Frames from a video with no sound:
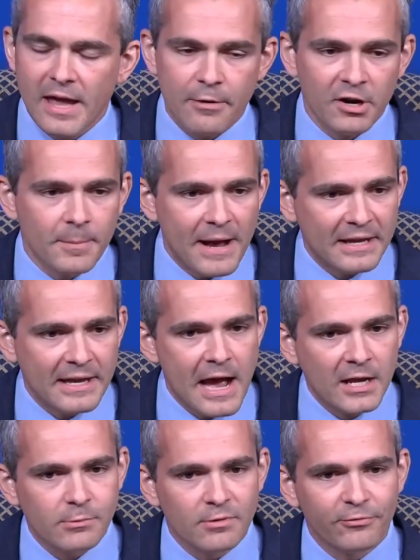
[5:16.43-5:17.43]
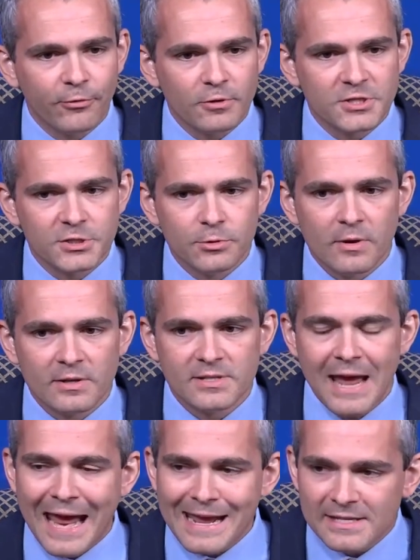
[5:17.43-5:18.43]
Erica Bacchiacchi refers to as
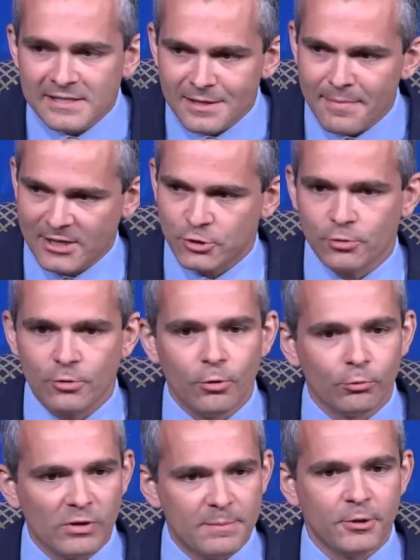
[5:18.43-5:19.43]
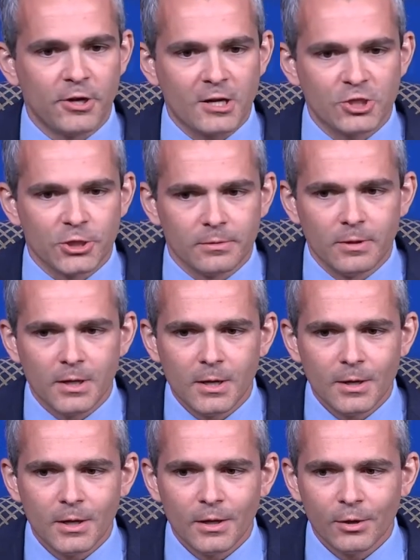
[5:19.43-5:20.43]
asymmetrical reproduction.
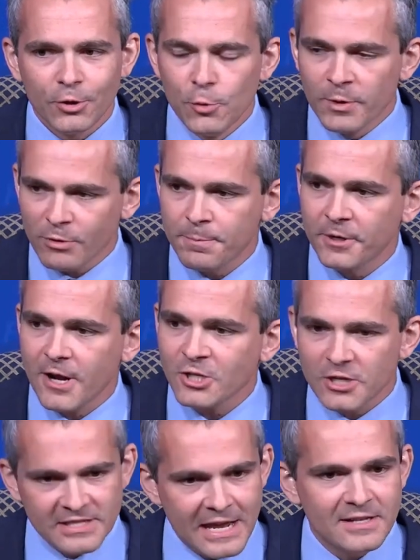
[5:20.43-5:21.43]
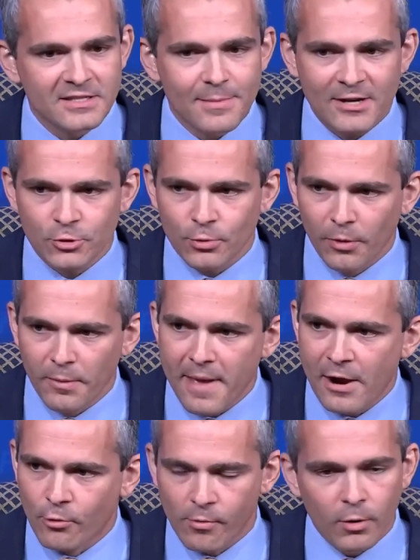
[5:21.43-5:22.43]
Human reproduction is asymmetrical. The
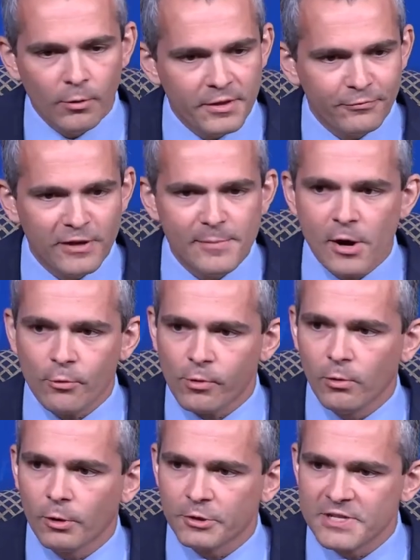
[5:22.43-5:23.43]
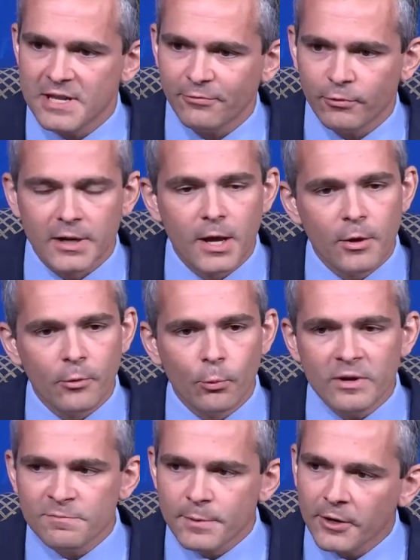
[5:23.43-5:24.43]
male role and the female role are different.
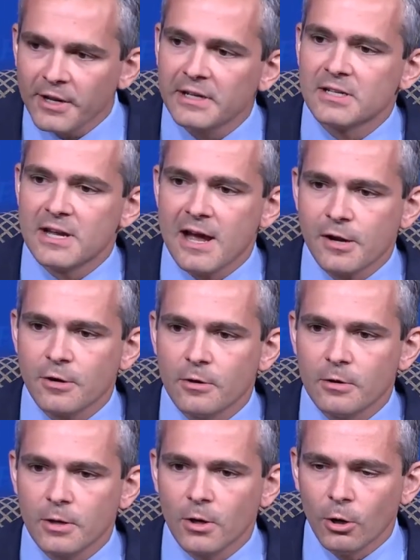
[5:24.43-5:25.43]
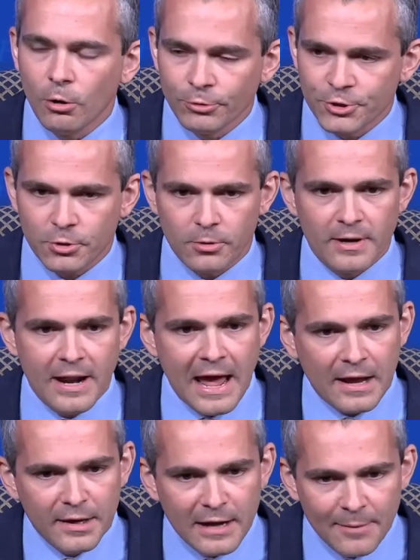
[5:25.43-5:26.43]
We've built an entire culture, an
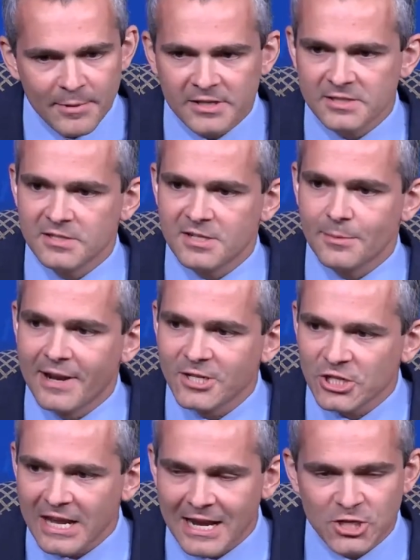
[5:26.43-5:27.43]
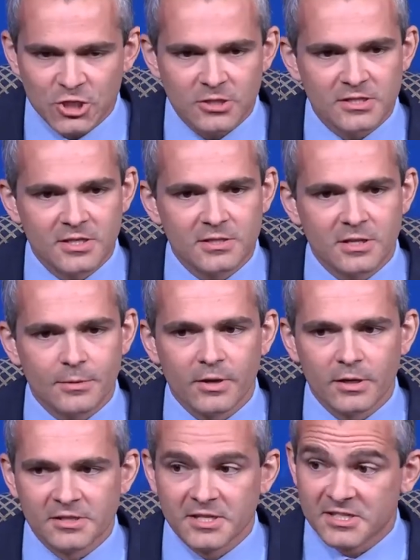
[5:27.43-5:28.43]
economic system, an education system,
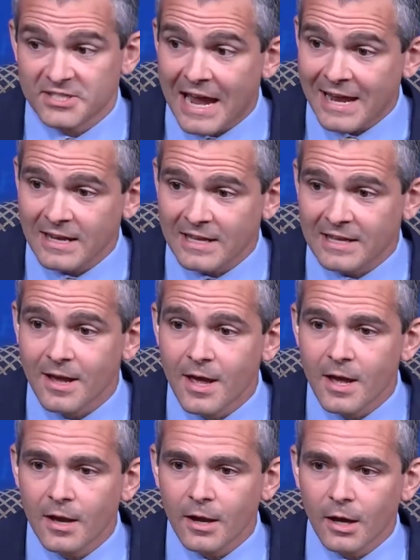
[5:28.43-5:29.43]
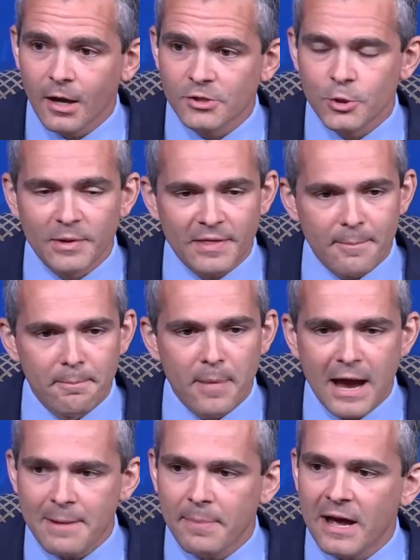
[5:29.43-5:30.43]
a society, assuming that
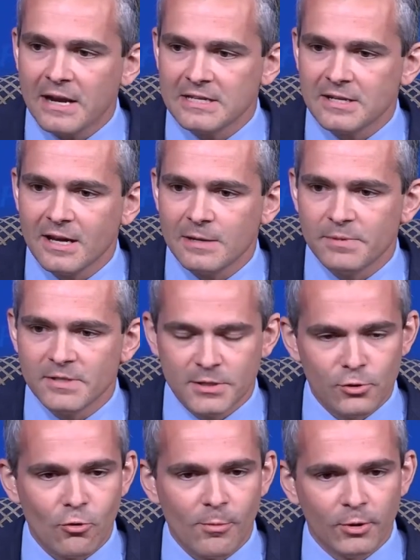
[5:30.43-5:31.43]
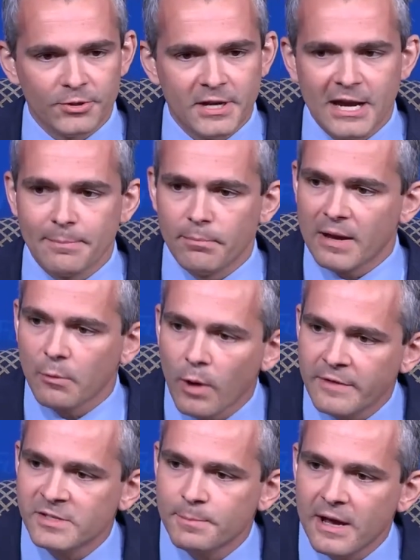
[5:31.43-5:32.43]
my body type is the normal type, my
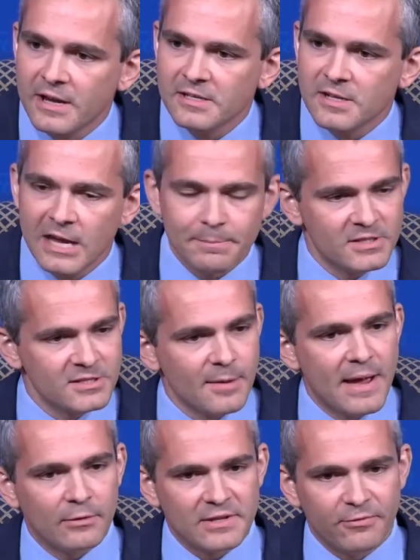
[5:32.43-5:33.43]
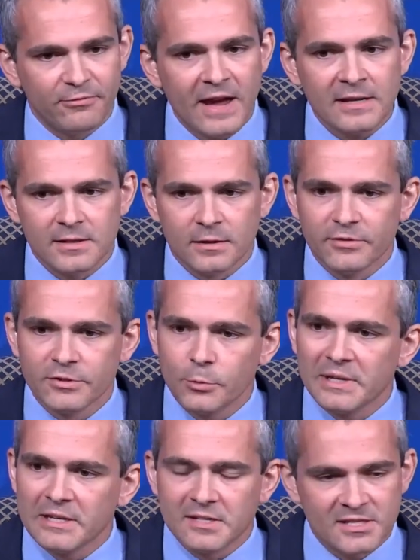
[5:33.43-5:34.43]
wife's body type is somehow defective, and so
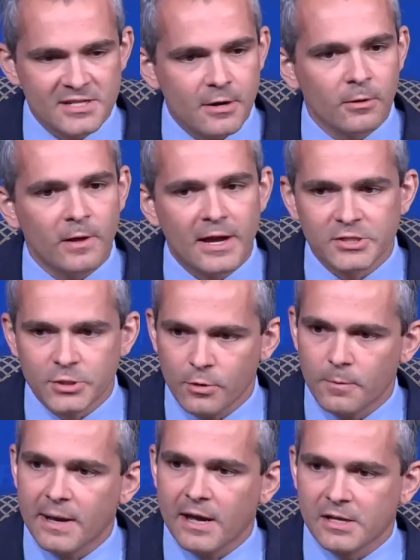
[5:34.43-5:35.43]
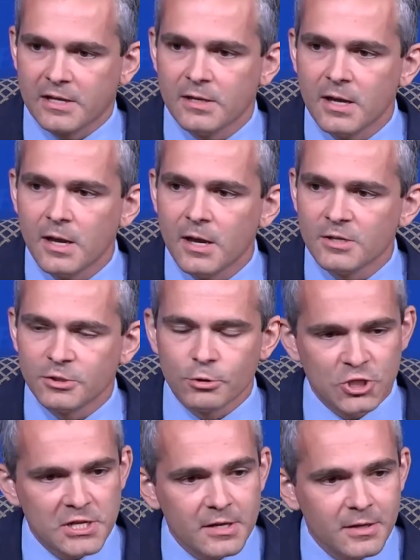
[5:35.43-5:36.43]
we need to sterilize her body so
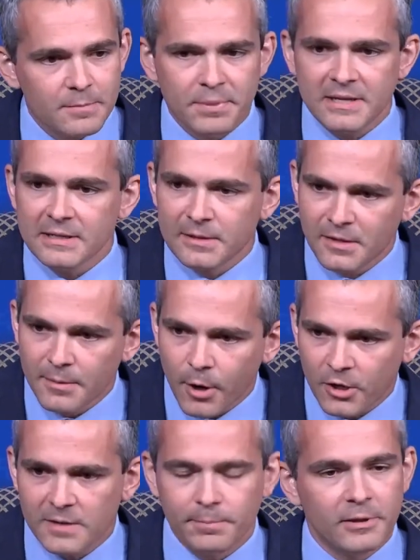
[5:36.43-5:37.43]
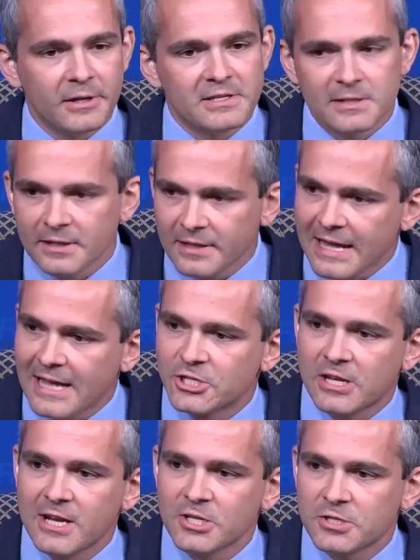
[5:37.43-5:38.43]
she can compete in the marketplace and in the
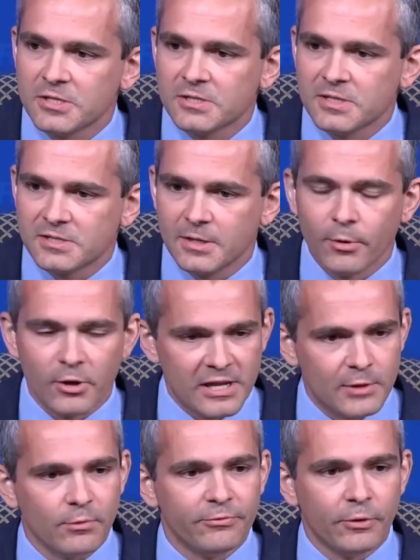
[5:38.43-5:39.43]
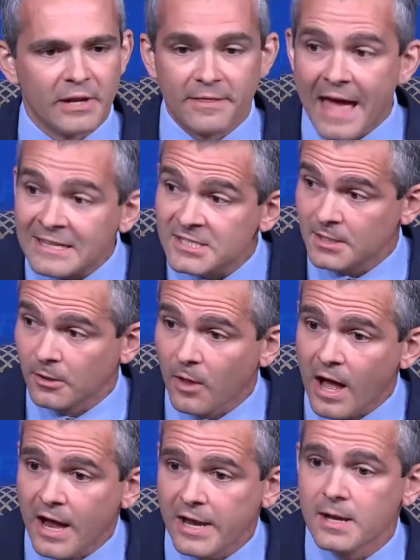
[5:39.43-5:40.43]
education system on equal footing. That's the
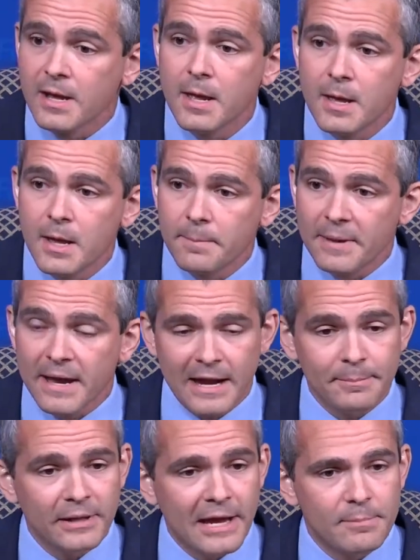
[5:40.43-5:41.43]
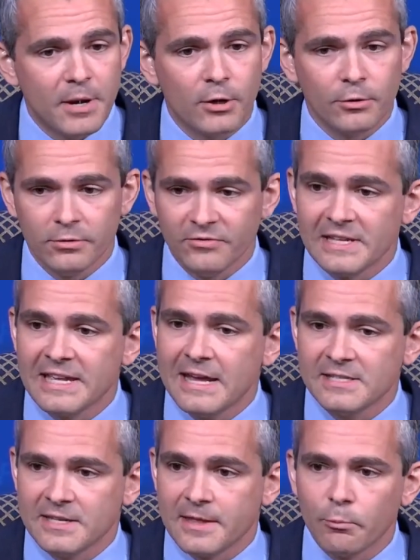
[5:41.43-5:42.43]
lie behind Planned Parenthood v.
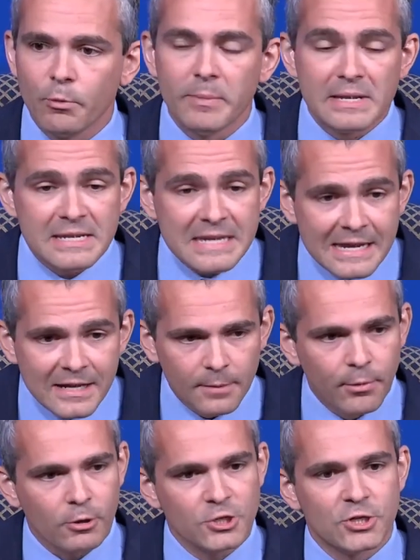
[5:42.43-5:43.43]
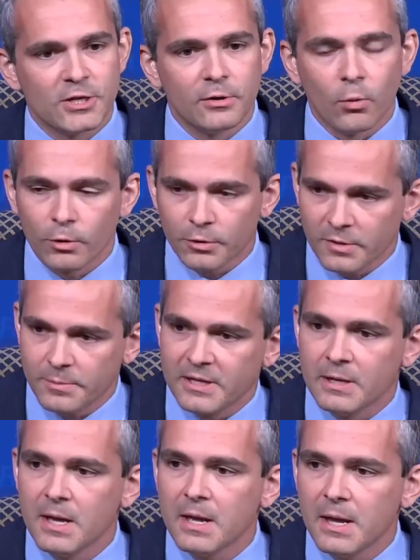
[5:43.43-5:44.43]
Casey, that women need abortion in order to
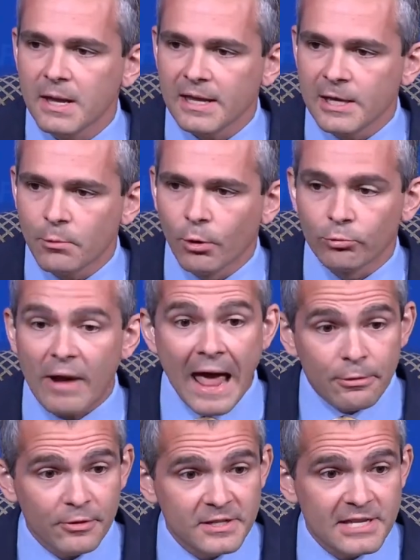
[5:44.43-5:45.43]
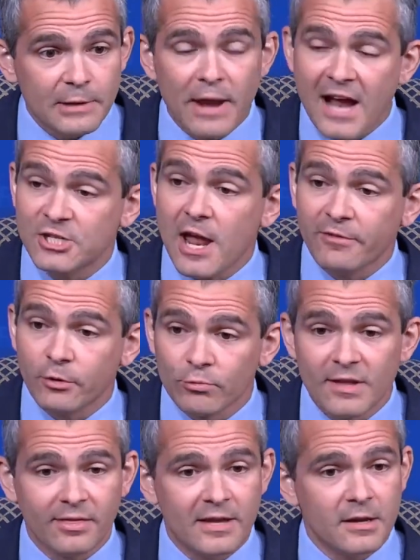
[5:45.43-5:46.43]
be equal, rather than saying we actually have to
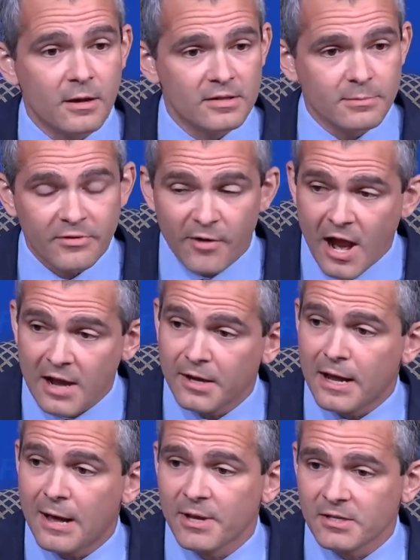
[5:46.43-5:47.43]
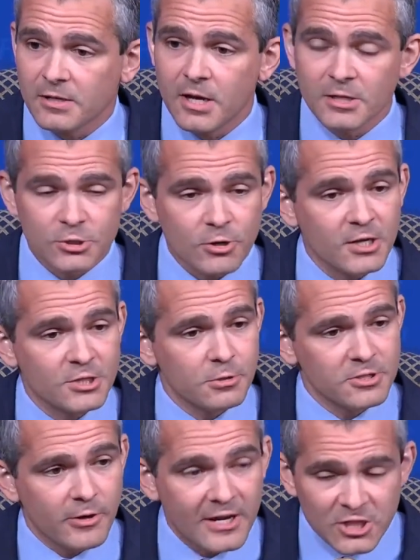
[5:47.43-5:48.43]
rethink some of our economic
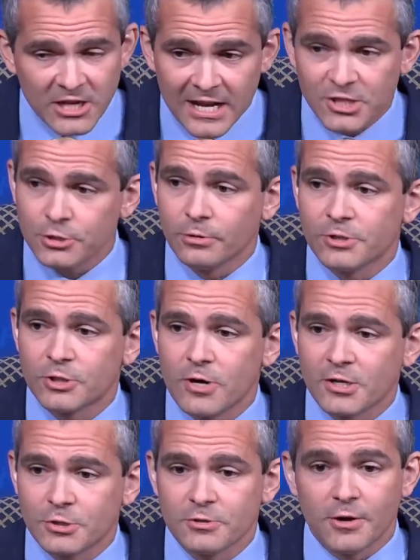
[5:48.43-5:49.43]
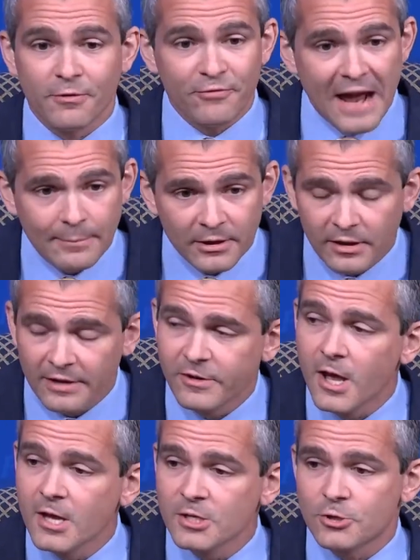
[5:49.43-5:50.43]
structures, our educational structures, our family life
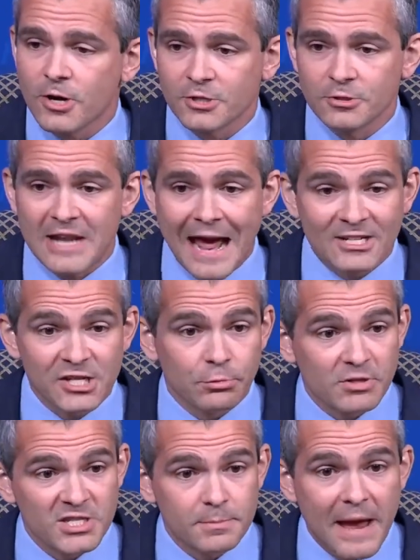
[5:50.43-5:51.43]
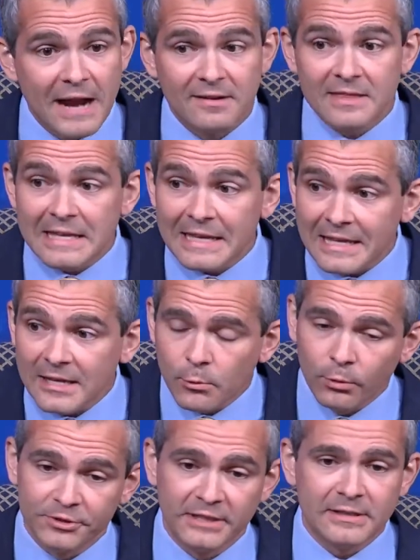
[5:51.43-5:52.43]
structures to actually respect the
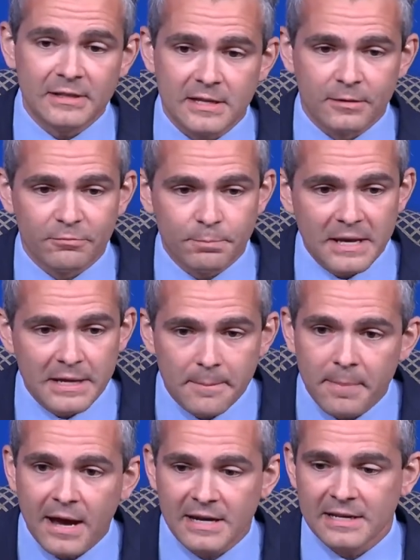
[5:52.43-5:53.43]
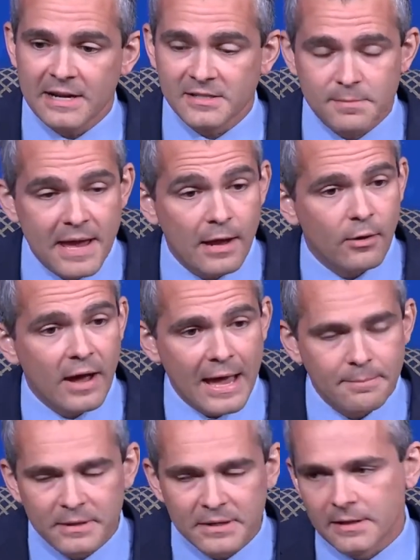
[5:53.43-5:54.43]
equal dignity of being embodied as male
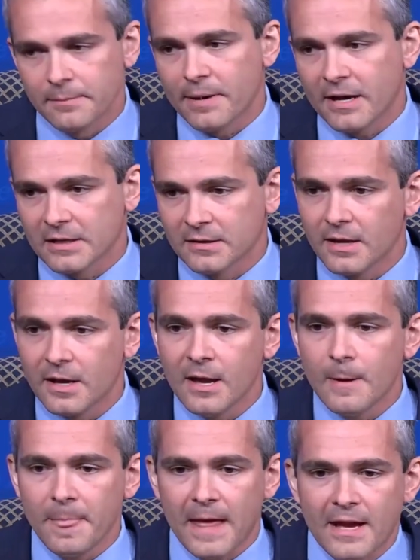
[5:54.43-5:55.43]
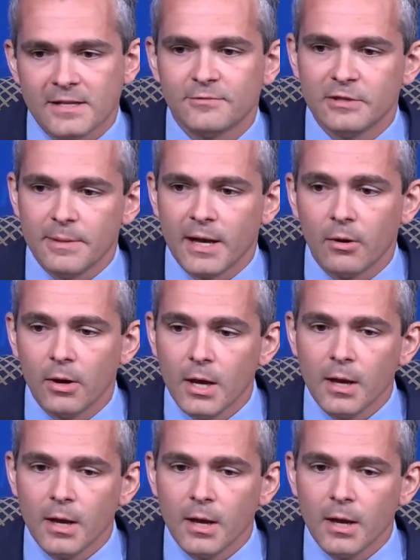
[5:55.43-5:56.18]
and being embodied as female.